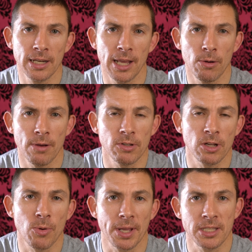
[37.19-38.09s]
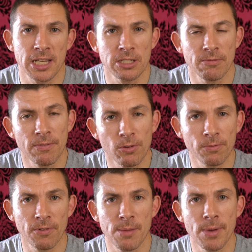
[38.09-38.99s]
Now, I've done a quick test of the full
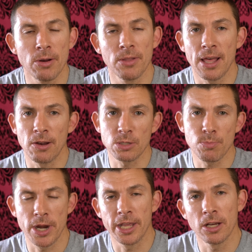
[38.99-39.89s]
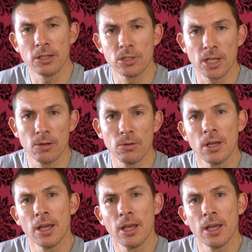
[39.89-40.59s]
frame mode and that looks pretty good, so